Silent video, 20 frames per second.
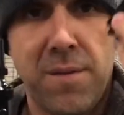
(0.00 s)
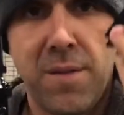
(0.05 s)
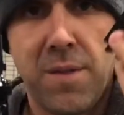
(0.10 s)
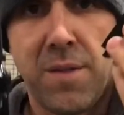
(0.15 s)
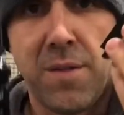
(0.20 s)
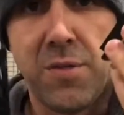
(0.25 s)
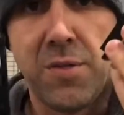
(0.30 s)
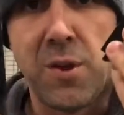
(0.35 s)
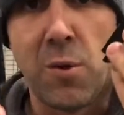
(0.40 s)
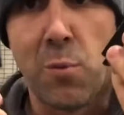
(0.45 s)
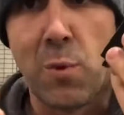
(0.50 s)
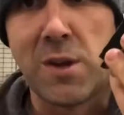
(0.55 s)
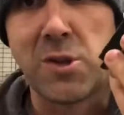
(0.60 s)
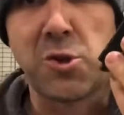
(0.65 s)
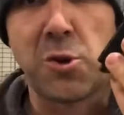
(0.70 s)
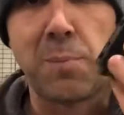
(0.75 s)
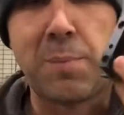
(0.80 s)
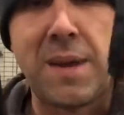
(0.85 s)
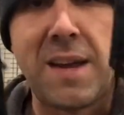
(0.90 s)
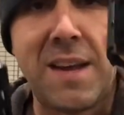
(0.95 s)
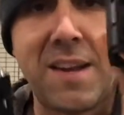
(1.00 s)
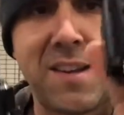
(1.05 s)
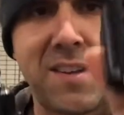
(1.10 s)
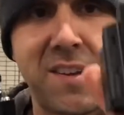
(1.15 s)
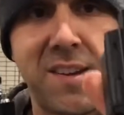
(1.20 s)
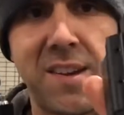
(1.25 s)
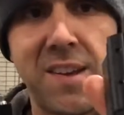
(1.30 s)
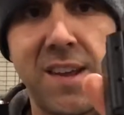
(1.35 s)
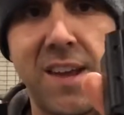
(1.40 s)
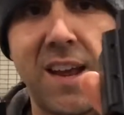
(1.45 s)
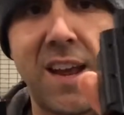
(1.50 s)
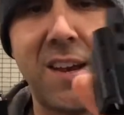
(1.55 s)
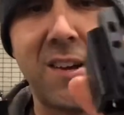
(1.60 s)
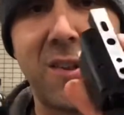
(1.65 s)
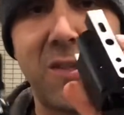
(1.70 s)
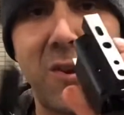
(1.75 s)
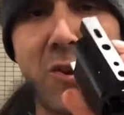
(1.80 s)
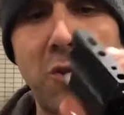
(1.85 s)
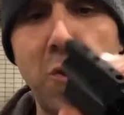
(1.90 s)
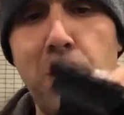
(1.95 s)
the original piece into
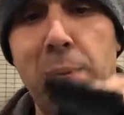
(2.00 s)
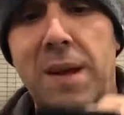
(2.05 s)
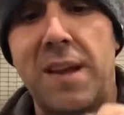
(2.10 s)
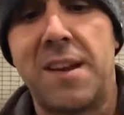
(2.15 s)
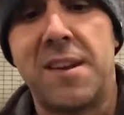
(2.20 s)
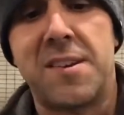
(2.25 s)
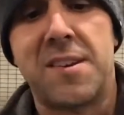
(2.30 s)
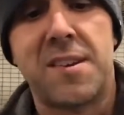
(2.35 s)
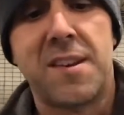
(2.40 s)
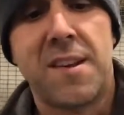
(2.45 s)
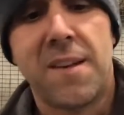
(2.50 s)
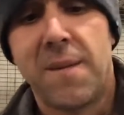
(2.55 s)
the new piece,